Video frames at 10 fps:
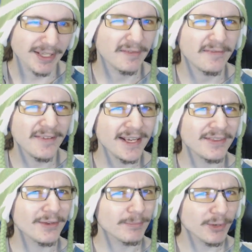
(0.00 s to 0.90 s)
and I
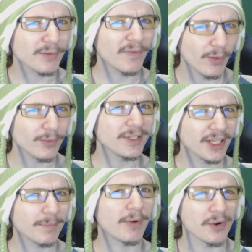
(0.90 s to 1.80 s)
think they're both
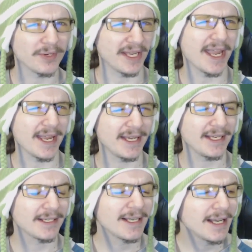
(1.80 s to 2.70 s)
holding up
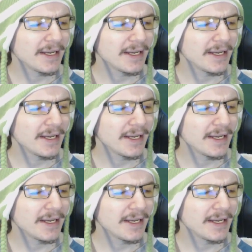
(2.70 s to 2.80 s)
okay.